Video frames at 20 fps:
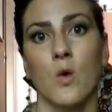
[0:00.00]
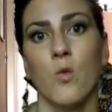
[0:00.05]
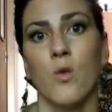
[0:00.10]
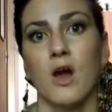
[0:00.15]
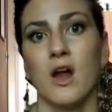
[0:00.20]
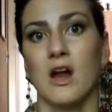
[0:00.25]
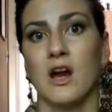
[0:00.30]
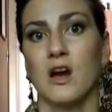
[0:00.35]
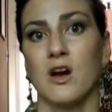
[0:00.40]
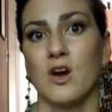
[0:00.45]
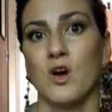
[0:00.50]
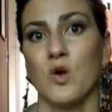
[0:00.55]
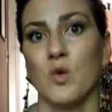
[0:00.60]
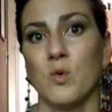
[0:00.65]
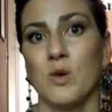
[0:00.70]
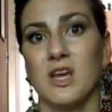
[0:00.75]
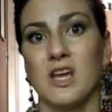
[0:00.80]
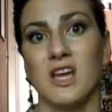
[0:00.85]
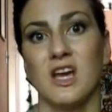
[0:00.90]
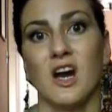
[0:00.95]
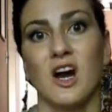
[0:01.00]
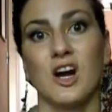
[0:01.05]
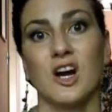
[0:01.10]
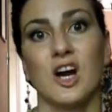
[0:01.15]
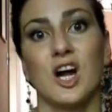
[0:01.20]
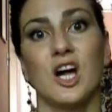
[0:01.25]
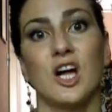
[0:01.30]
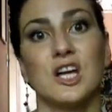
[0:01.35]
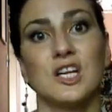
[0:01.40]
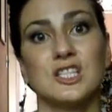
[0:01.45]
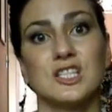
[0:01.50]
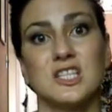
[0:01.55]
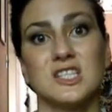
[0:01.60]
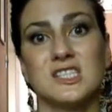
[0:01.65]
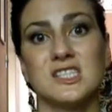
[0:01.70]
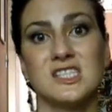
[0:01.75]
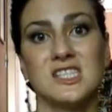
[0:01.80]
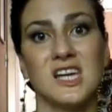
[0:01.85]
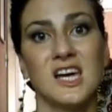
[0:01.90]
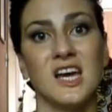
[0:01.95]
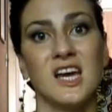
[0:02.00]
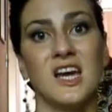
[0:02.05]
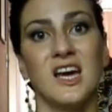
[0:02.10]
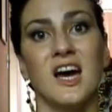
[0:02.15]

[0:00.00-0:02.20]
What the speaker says: where we are all just